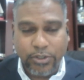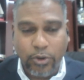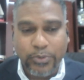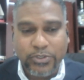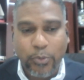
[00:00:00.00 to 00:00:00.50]

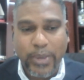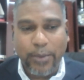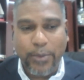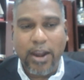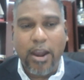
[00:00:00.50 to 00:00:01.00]
So we
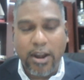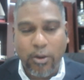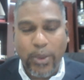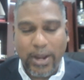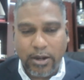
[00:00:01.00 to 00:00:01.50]
are
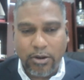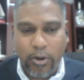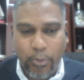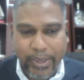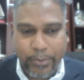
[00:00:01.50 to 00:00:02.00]
well on
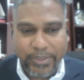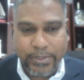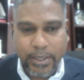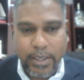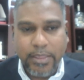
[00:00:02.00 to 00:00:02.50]
our way
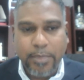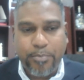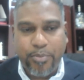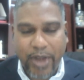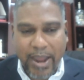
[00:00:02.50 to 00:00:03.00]
with the
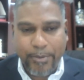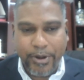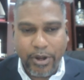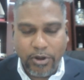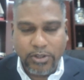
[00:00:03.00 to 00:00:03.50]

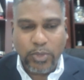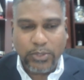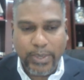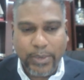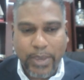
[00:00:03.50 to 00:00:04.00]
primary hurdles.
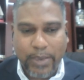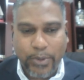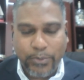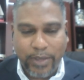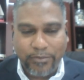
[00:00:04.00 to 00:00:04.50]
What we
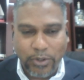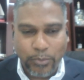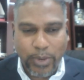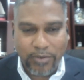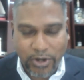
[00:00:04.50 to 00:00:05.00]
have
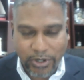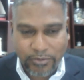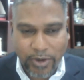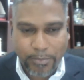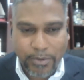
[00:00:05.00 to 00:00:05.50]
done, we have
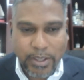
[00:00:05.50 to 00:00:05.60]
learned from